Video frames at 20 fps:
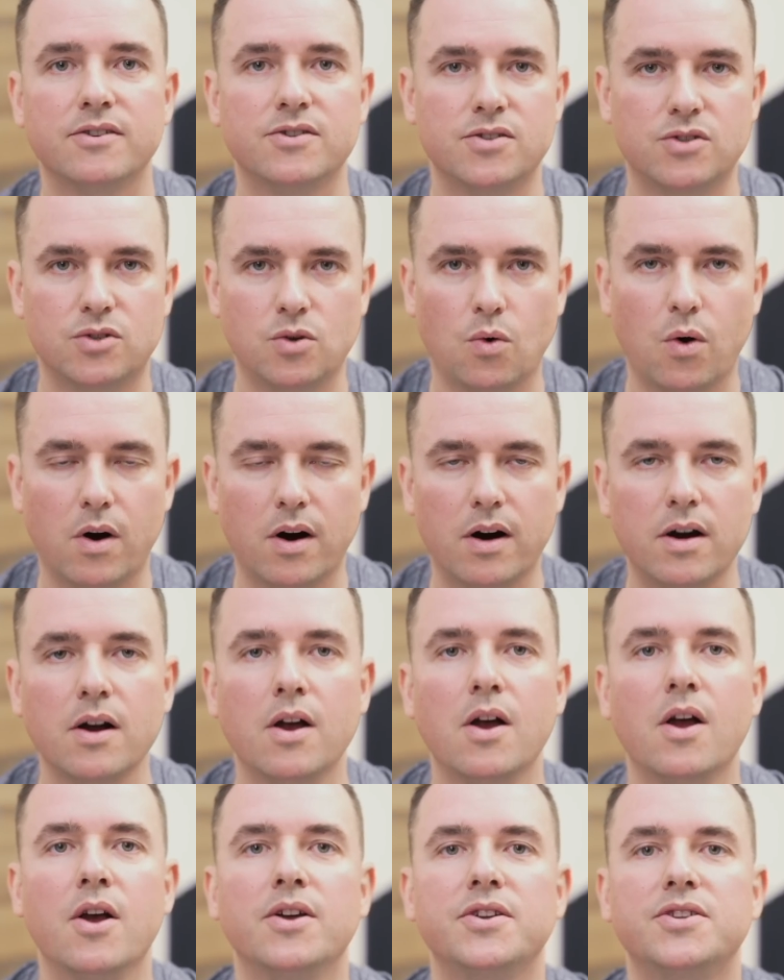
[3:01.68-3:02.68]
store
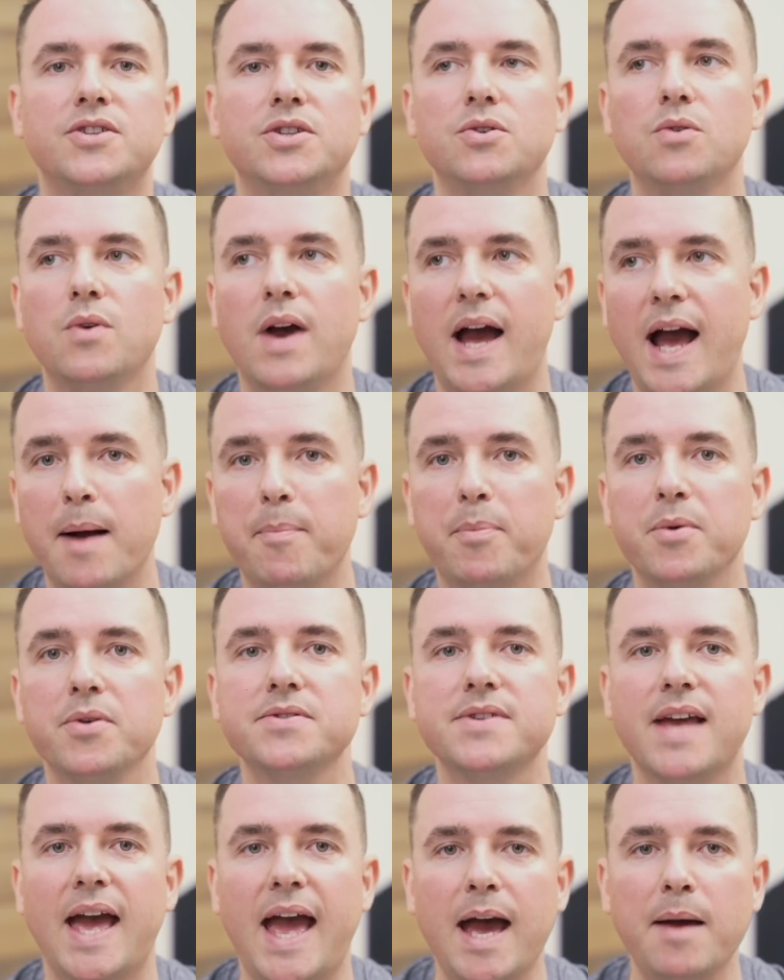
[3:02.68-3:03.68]
to
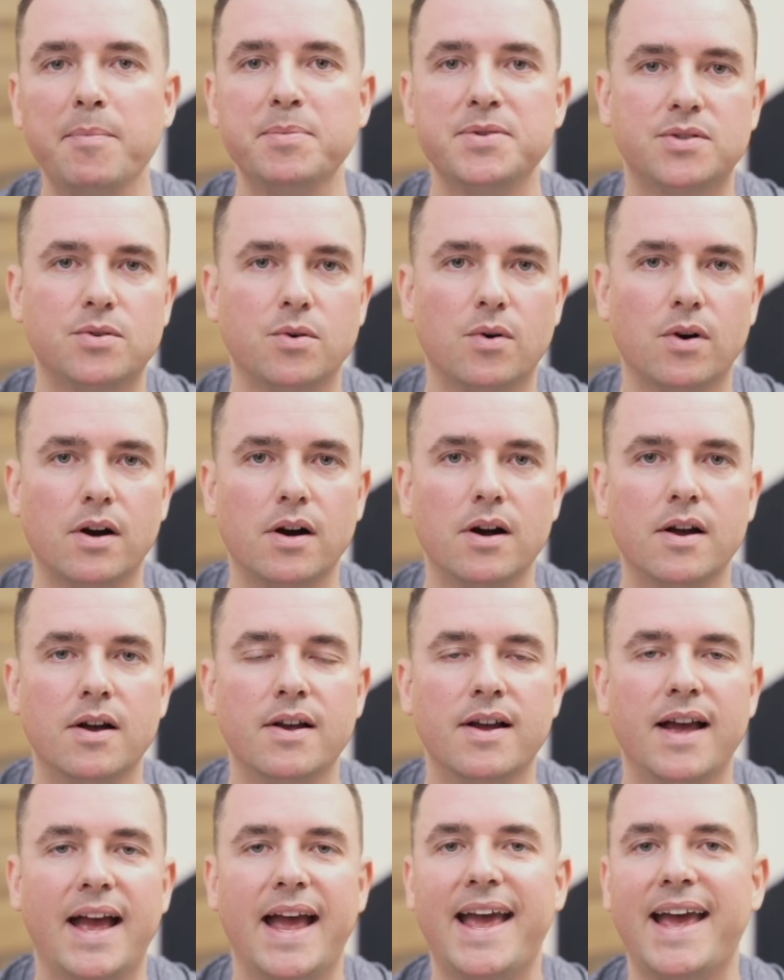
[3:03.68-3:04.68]
Apple's App Store,
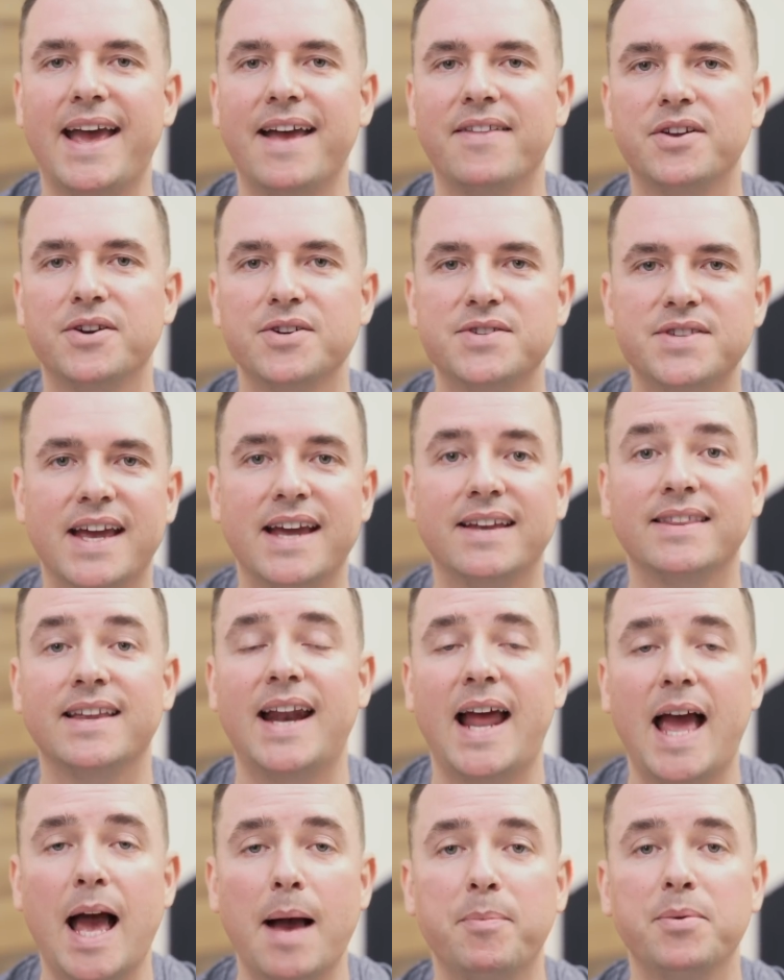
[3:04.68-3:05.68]
and they're saying
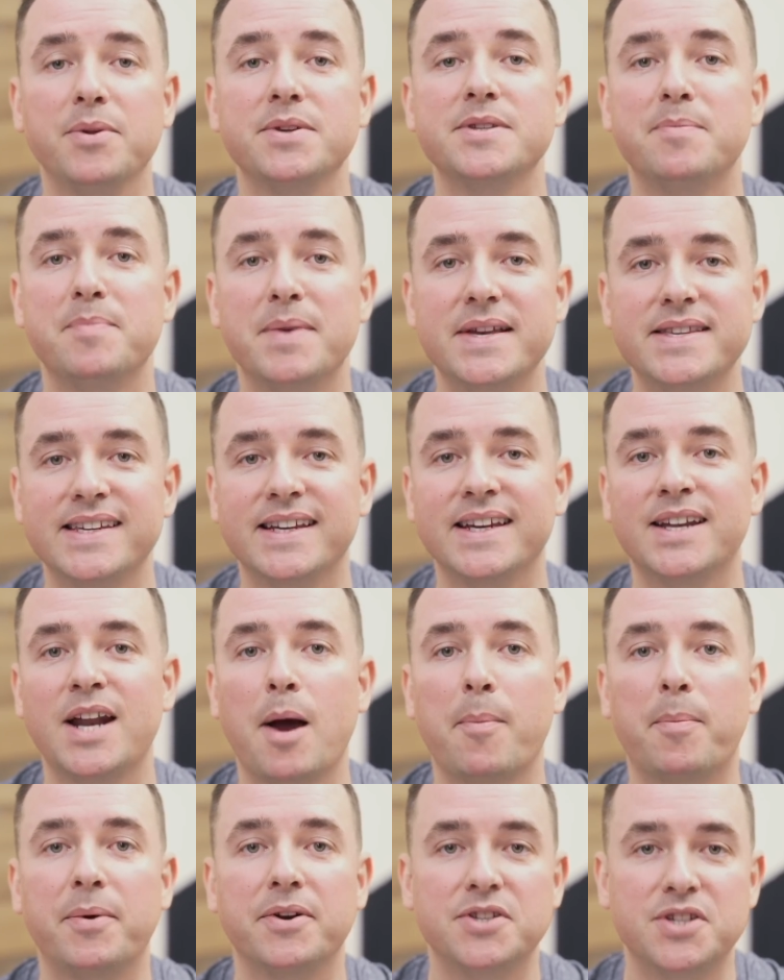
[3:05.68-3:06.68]
that Apple is missing an
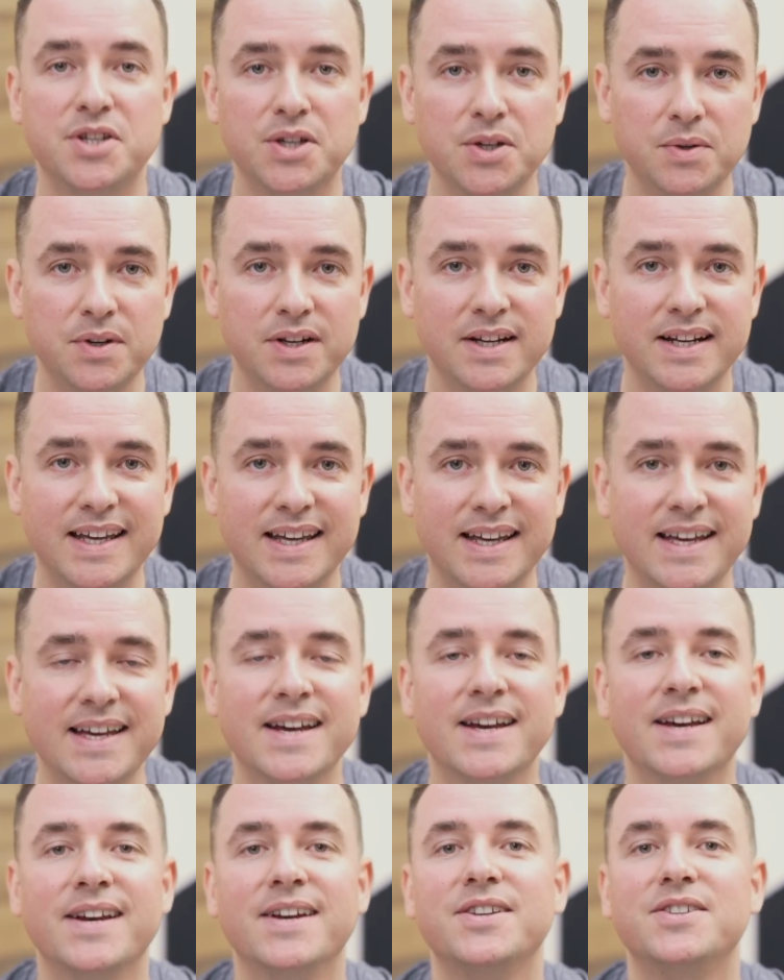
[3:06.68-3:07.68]
opportunity
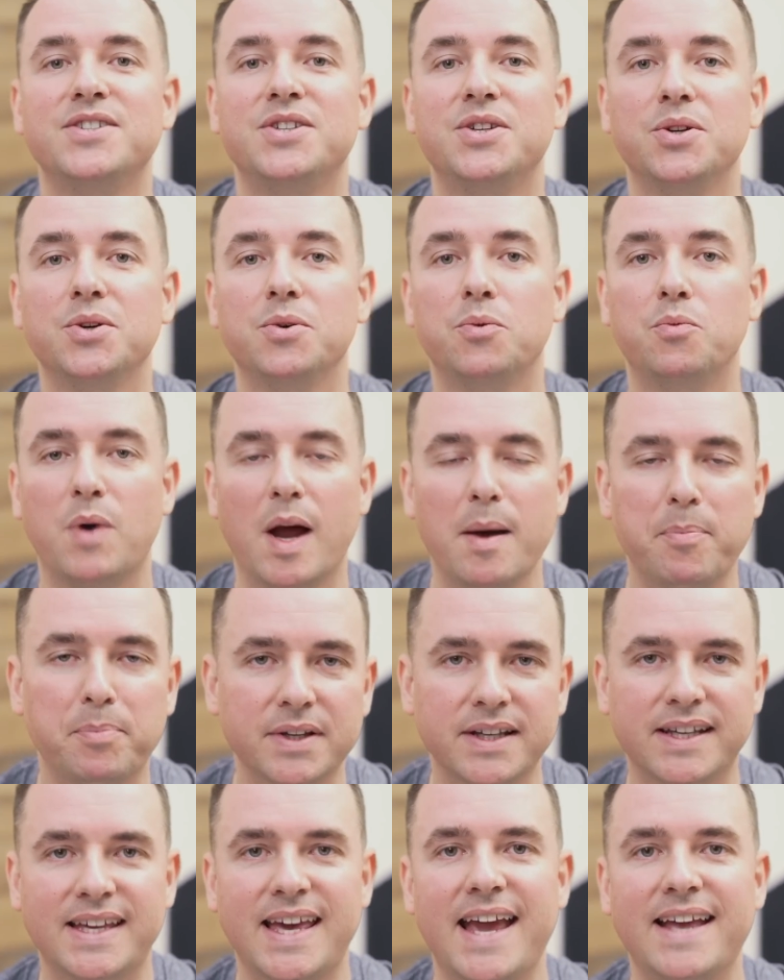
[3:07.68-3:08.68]
to
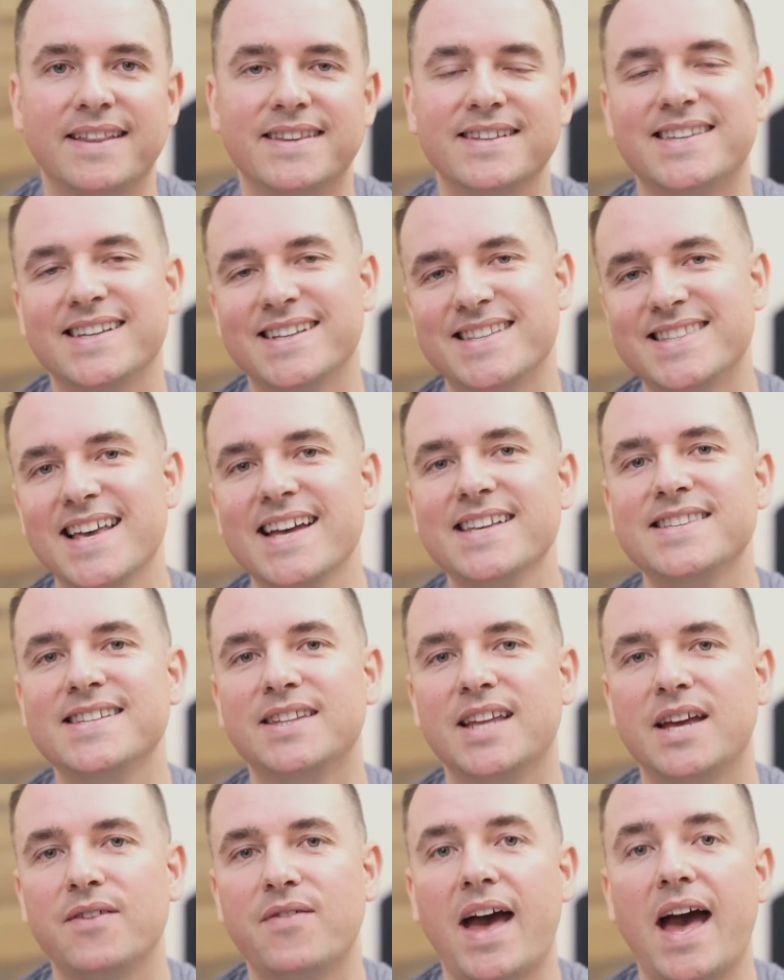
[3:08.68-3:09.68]
replicate the success that
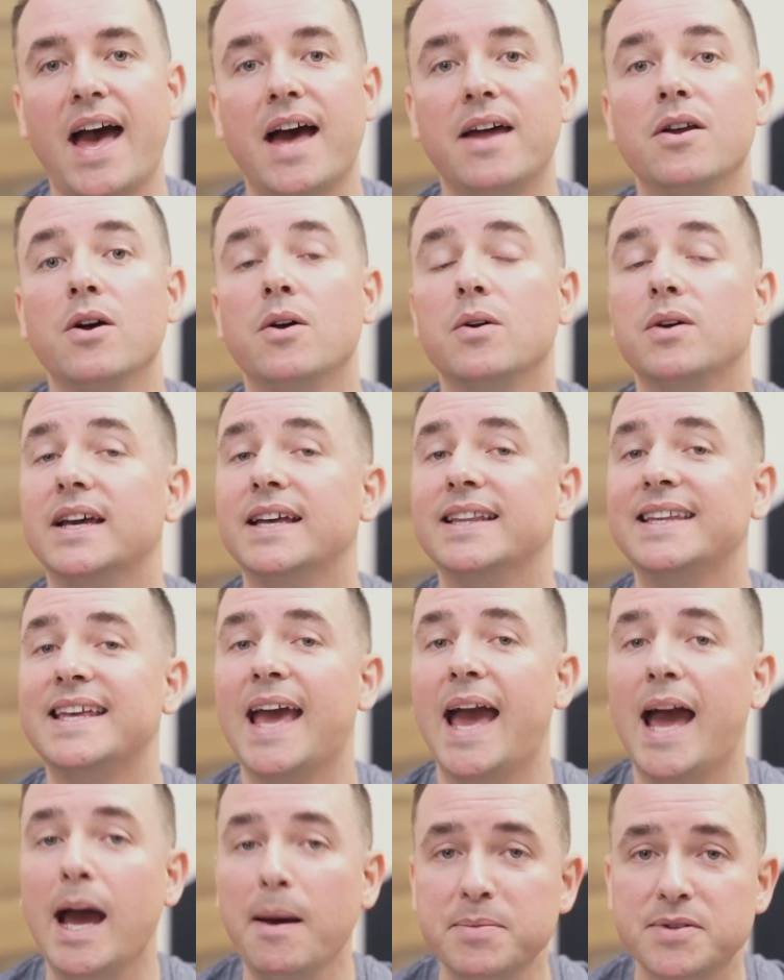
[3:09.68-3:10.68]
they've had in
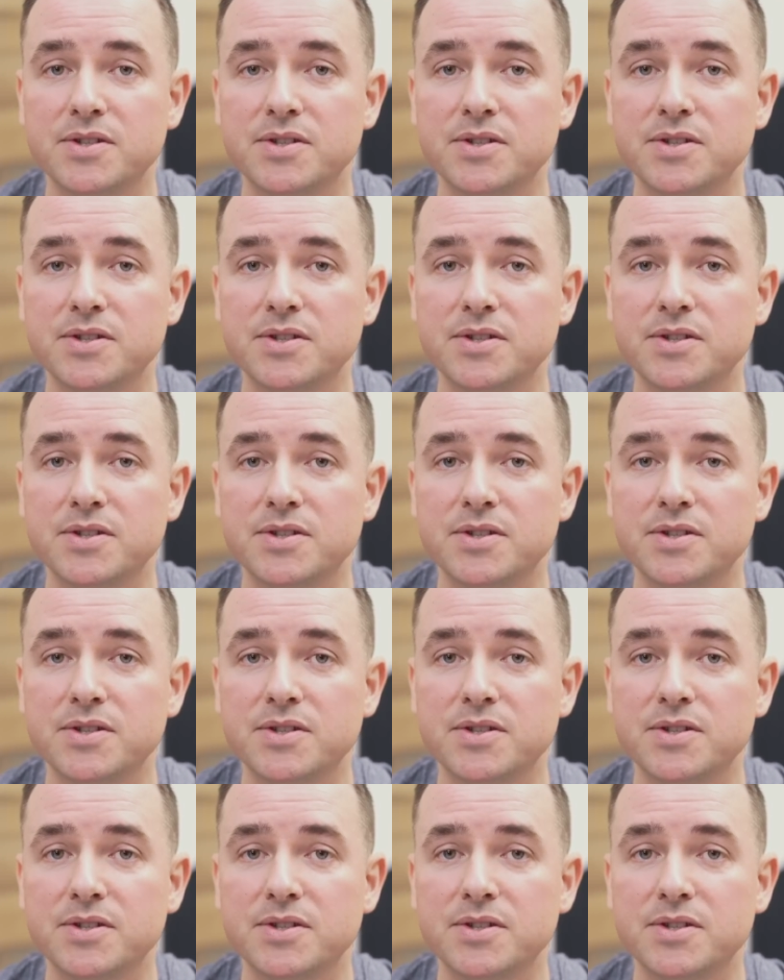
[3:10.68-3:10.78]
the App